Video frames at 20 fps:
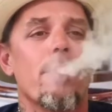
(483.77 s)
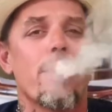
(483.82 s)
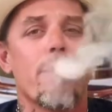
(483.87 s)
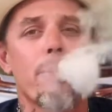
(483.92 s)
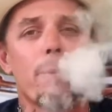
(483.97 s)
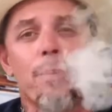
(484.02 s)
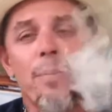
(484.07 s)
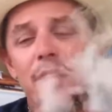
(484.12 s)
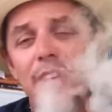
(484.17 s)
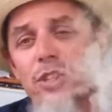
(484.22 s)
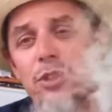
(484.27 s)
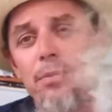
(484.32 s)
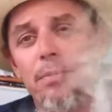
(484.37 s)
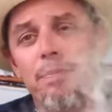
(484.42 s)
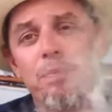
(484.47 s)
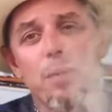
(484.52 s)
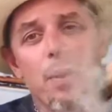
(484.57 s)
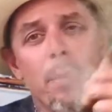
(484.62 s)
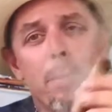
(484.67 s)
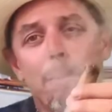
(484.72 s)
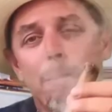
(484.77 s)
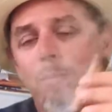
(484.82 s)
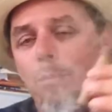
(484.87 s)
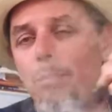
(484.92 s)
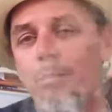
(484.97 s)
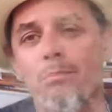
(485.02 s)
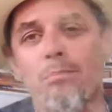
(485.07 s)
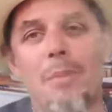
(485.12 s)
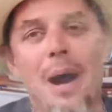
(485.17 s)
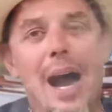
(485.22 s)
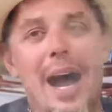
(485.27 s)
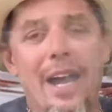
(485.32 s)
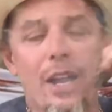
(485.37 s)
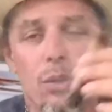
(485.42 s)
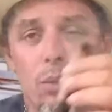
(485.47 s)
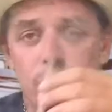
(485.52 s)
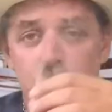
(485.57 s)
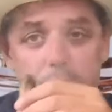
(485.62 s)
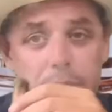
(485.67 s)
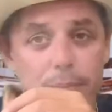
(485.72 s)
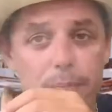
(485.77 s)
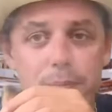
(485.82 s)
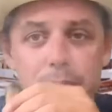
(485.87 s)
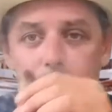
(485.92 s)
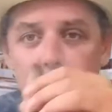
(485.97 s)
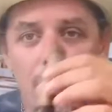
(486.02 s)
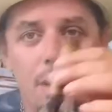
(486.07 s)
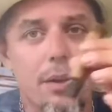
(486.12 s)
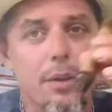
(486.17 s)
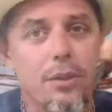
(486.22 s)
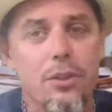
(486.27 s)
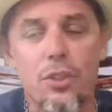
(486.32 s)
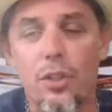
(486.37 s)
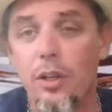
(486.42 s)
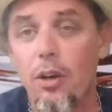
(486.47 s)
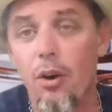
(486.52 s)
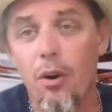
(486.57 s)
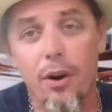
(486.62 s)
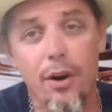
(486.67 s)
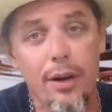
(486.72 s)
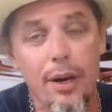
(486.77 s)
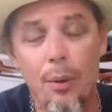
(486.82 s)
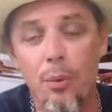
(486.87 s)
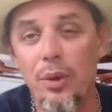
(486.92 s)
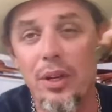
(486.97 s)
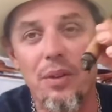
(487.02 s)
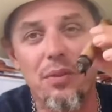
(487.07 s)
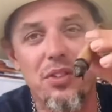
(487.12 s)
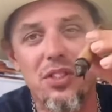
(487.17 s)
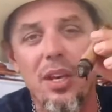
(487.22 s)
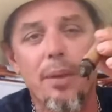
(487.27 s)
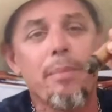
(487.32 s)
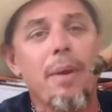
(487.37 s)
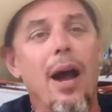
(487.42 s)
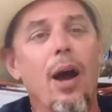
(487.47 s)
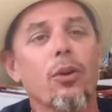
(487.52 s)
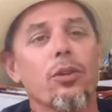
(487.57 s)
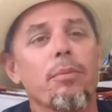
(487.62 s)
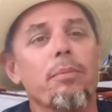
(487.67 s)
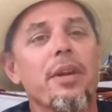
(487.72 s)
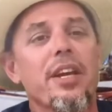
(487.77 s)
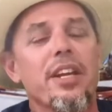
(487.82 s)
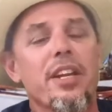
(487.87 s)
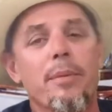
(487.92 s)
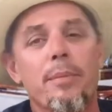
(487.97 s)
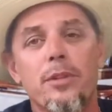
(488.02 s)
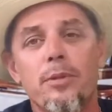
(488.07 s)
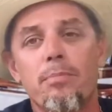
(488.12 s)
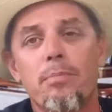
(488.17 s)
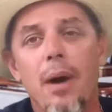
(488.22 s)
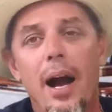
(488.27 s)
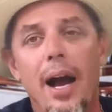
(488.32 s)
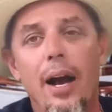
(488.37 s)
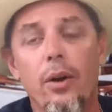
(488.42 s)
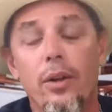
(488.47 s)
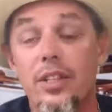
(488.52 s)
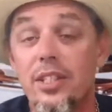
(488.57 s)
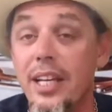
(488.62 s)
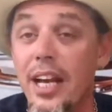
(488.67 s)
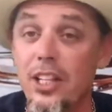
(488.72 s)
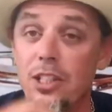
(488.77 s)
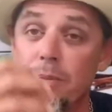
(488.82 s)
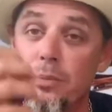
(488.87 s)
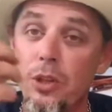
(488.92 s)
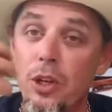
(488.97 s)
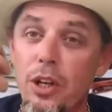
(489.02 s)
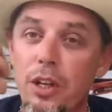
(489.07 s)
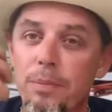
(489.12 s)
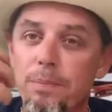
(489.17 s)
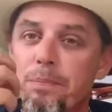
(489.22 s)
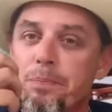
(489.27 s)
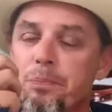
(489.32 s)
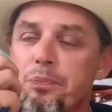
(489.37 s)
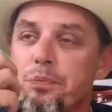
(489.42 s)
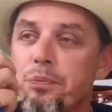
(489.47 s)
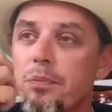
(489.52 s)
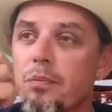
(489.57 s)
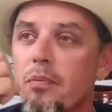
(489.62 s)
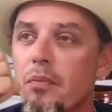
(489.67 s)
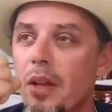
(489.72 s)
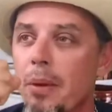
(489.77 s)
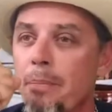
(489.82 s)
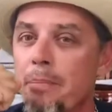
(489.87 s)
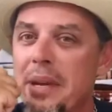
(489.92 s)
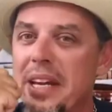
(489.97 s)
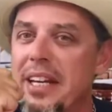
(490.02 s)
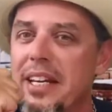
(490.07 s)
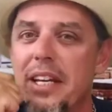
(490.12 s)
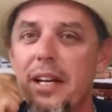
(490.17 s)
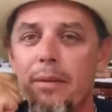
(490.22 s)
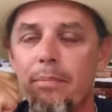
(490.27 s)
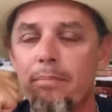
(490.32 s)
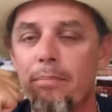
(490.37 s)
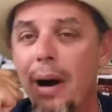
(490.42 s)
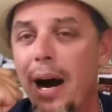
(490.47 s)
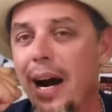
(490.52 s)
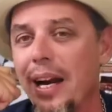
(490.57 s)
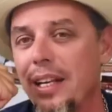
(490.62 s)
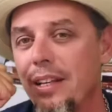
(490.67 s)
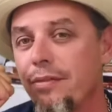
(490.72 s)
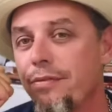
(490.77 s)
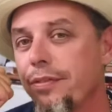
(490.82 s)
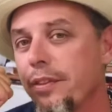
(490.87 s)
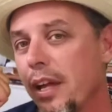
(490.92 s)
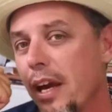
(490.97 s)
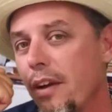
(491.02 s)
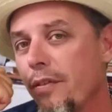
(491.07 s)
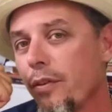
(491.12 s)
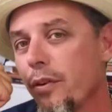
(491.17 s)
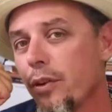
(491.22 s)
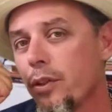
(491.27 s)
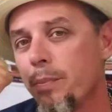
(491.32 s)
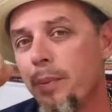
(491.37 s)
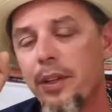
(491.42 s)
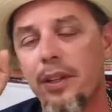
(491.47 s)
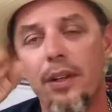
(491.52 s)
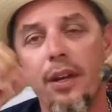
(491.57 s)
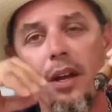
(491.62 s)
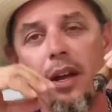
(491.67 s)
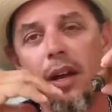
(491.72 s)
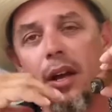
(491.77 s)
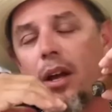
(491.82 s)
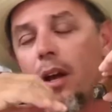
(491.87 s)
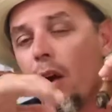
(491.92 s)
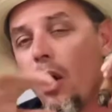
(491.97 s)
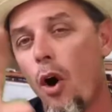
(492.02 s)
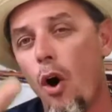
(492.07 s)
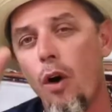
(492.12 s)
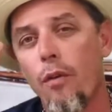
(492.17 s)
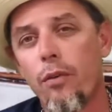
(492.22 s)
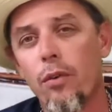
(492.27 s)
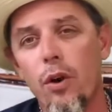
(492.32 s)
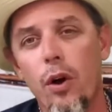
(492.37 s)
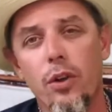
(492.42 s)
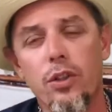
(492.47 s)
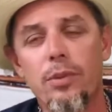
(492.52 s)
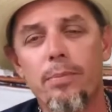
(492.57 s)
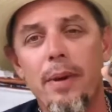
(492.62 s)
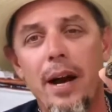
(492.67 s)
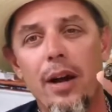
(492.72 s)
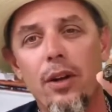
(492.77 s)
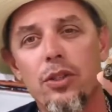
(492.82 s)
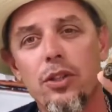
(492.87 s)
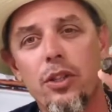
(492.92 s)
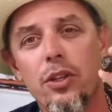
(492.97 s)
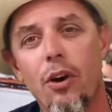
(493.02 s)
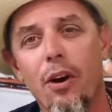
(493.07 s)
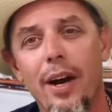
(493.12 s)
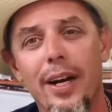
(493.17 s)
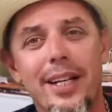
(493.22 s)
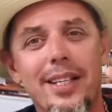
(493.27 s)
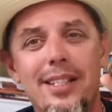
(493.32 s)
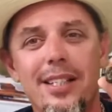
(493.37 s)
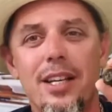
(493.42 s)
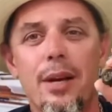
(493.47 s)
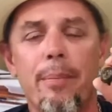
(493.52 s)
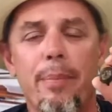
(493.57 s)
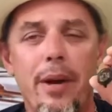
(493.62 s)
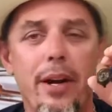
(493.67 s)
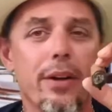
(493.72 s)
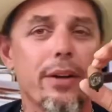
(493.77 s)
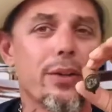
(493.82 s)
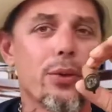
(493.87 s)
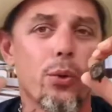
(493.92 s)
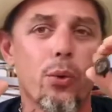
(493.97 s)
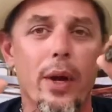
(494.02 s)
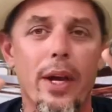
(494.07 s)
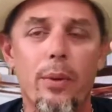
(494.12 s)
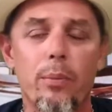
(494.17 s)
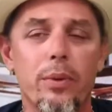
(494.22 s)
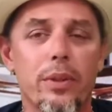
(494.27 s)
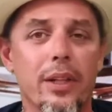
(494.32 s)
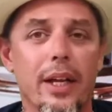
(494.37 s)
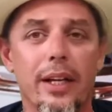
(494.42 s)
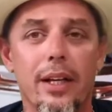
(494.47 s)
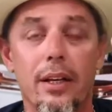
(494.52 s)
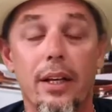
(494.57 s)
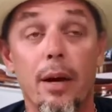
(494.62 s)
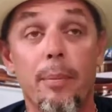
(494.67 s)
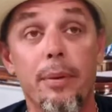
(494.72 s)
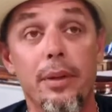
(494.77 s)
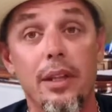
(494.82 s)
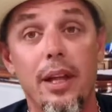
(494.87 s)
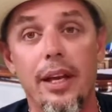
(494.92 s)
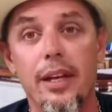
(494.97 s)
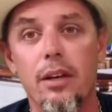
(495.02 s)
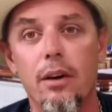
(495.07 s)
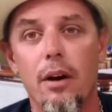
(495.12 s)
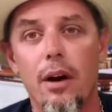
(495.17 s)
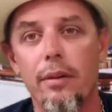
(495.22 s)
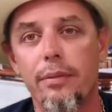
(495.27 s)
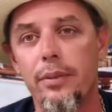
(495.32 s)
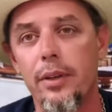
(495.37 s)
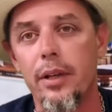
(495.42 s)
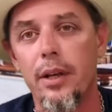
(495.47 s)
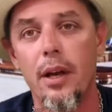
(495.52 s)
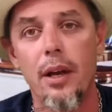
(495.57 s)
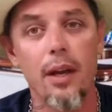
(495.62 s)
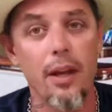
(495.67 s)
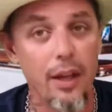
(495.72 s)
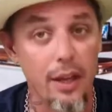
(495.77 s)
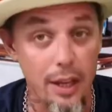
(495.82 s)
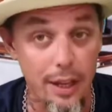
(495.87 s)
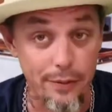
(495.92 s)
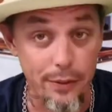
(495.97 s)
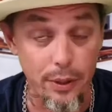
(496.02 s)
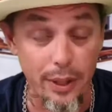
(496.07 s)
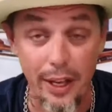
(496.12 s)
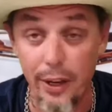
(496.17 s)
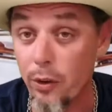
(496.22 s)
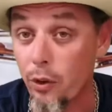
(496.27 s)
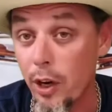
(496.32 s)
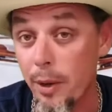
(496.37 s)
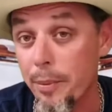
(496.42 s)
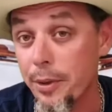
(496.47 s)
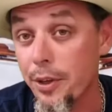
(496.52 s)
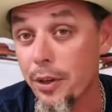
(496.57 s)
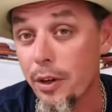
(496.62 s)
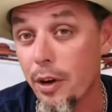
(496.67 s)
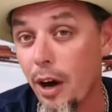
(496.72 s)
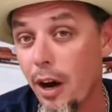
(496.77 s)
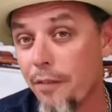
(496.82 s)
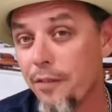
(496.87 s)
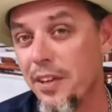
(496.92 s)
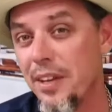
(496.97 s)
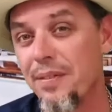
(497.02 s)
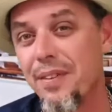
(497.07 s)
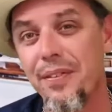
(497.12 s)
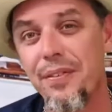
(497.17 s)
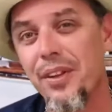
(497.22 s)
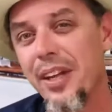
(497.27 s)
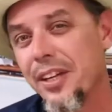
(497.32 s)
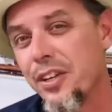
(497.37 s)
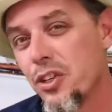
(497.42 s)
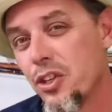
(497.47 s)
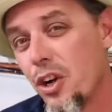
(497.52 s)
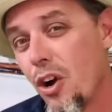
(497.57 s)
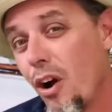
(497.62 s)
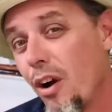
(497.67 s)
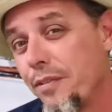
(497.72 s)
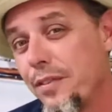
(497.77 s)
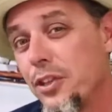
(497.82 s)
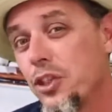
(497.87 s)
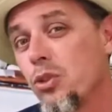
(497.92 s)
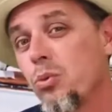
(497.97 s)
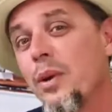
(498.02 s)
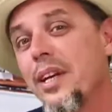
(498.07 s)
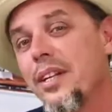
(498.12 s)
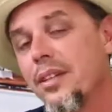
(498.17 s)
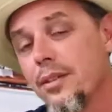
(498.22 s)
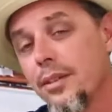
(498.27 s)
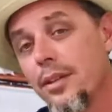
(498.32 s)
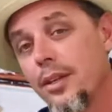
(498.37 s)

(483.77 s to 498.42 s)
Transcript: this mild cigar, I wouldn't even say mild to medium, it's mild. It's got some good medium bodied flavors, but overall it's a mild cigar. I could see it pairing great with like a cup of light coffee. If you like cream in your coffee, even if you like your coffee sweetened.